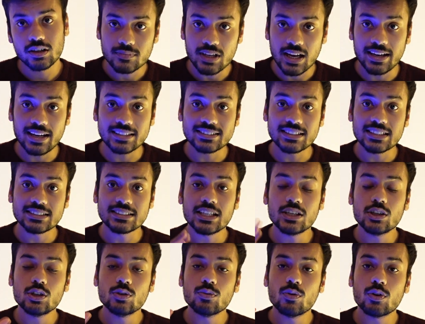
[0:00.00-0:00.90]
And as I
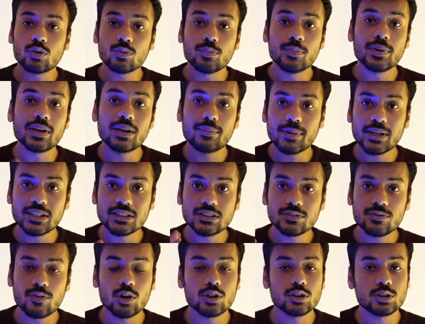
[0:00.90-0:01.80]
said, you want to minimize
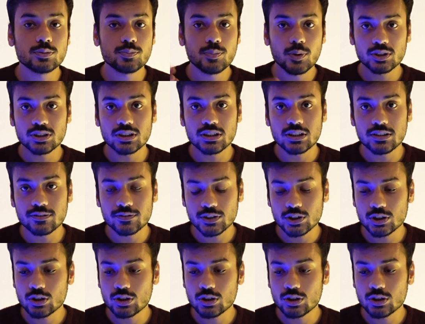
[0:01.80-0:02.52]
false positives.